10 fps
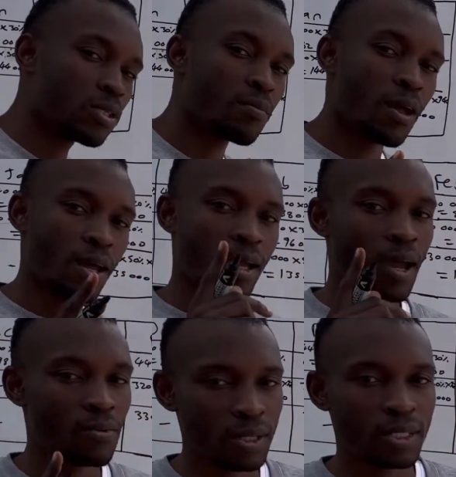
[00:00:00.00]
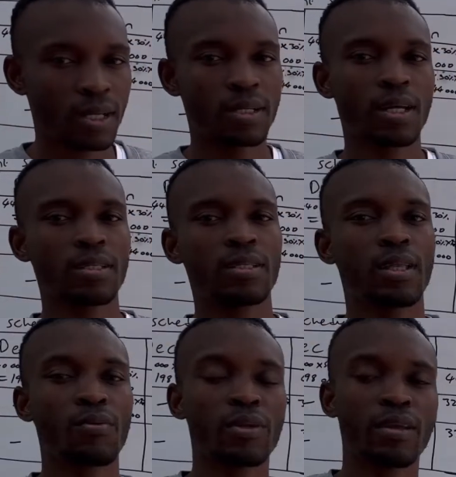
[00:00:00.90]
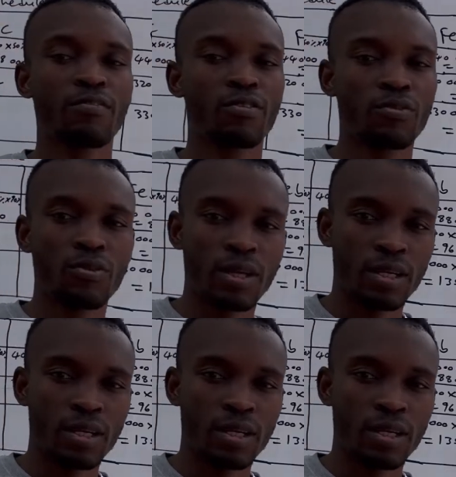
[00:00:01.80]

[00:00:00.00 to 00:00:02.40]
some calculators, they will give you